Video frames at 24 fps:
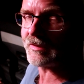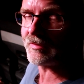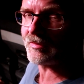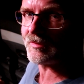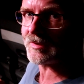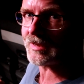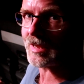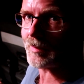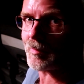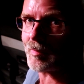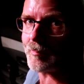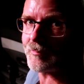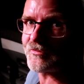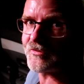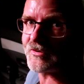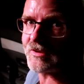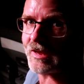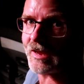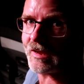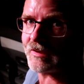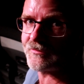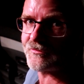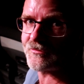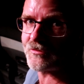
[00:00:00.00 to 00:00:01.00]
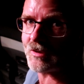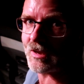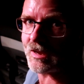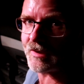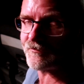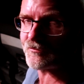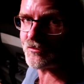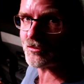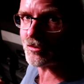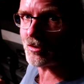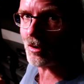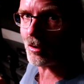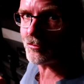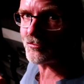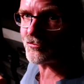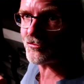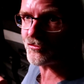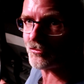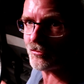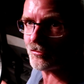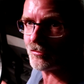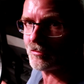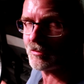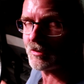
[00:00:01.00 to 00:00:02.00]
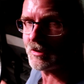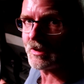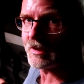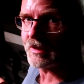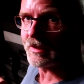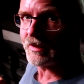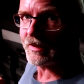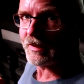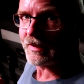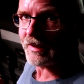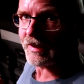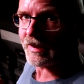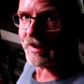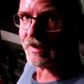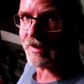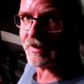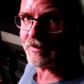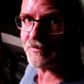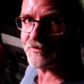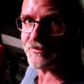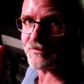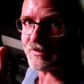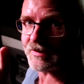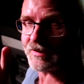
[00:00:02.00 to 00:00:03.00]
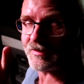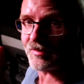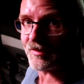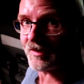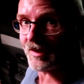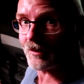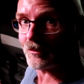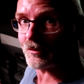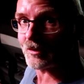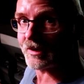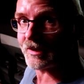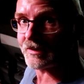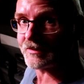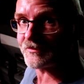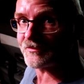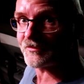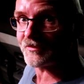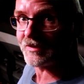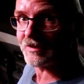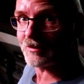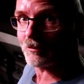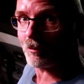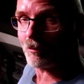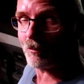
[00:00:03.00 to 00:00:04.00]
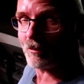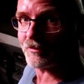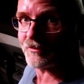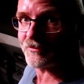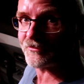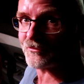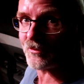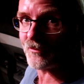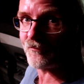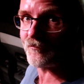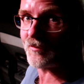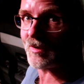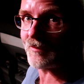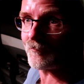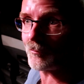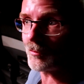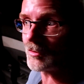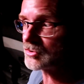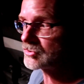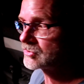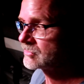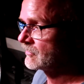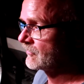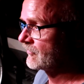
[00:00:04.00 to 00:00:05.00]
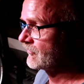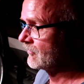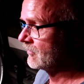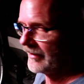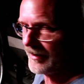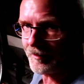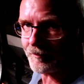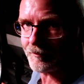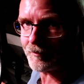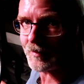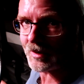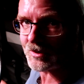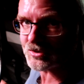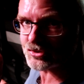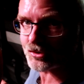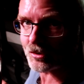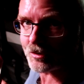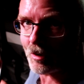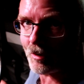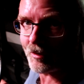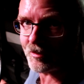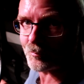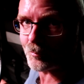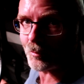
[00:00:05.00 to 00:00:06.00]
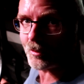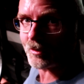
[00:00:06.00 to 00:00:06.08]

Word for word: in the M M C S you have to go to, and in there you can see all the software versions. Um, I'll show you how it